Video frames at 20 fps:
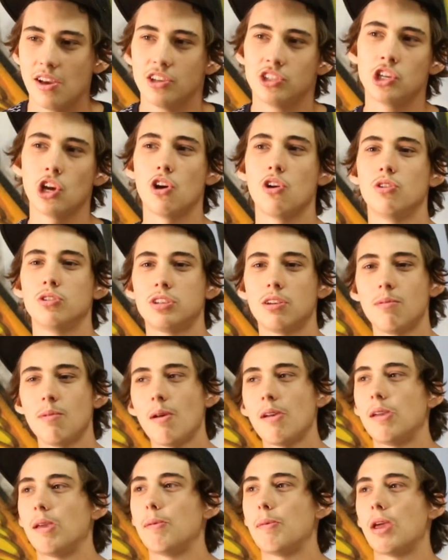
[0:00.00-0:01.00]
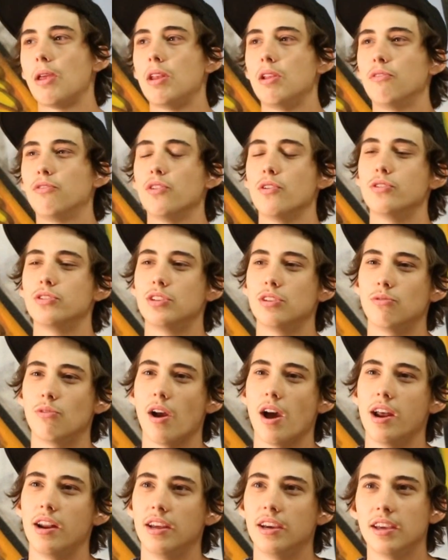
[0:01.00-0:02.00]
So some of my main influence in
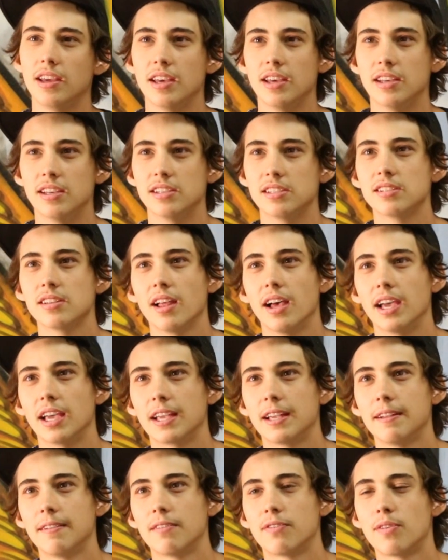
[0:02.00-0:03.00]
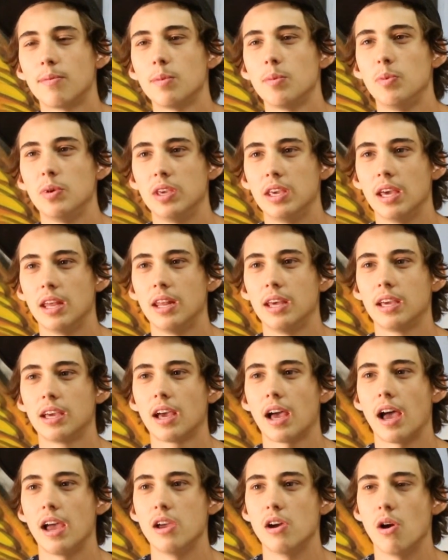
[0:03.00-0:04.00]
riding is like from the
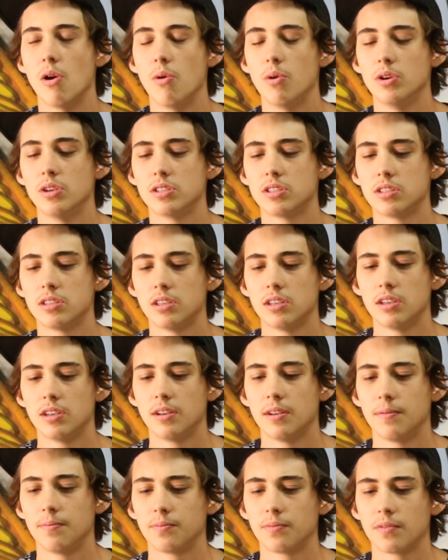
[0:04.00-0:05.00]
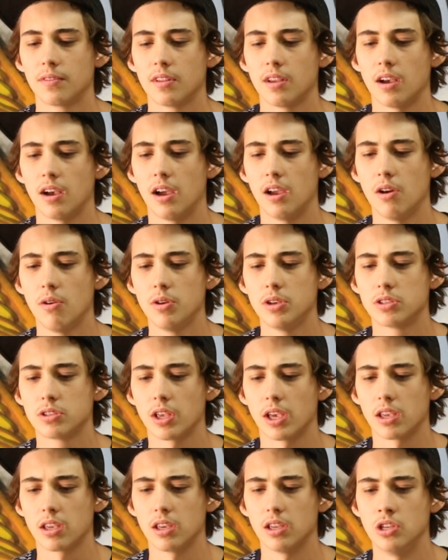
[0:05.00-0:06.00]
beginning, I always
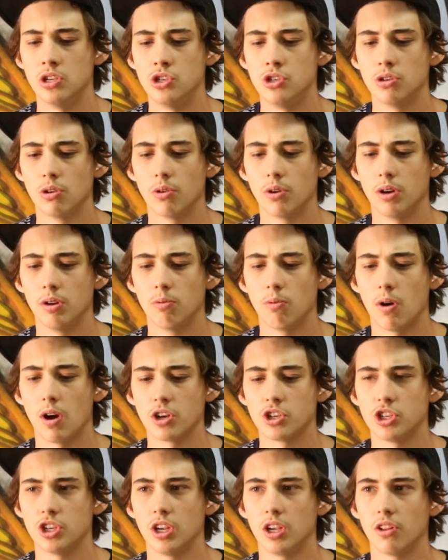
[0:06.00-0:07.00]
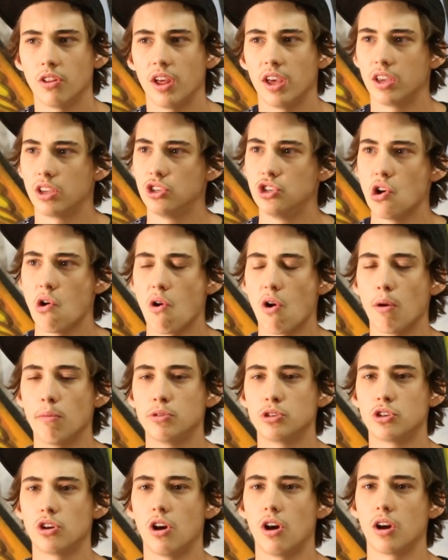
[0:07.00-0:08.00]
like enjoyed watching like Joe
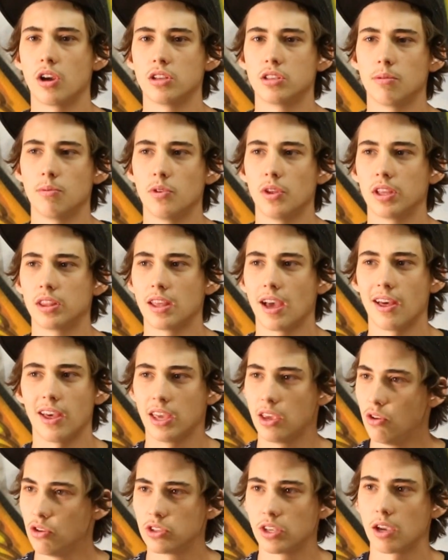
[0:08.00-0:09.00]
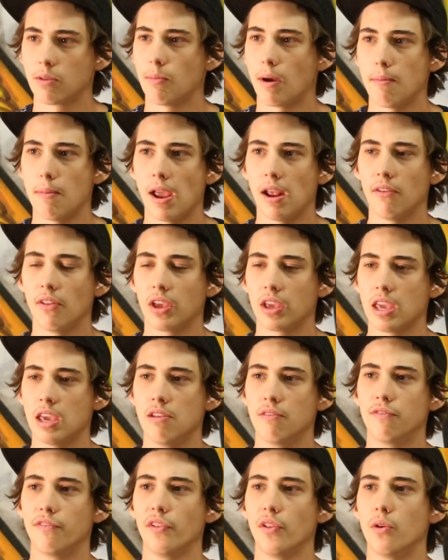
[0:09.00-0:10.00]
Armstrong and something like that. Like he was like my main like
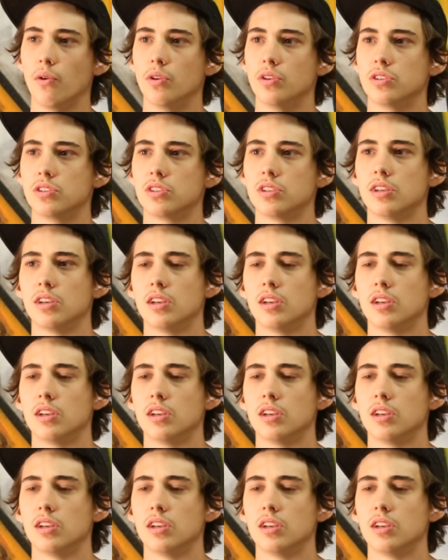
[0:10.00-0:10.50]
influence